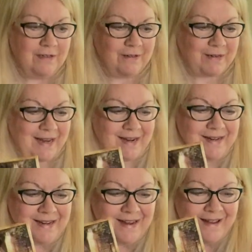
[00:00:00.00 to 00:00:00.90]
okay.
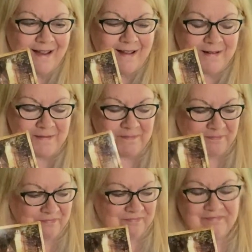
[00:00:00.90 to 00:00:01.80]
Um,
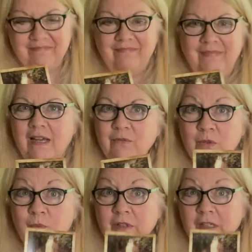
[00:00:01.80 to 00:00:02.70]
that
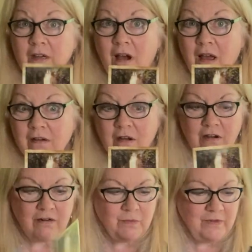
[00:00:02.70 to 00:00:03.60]
was really a hot card.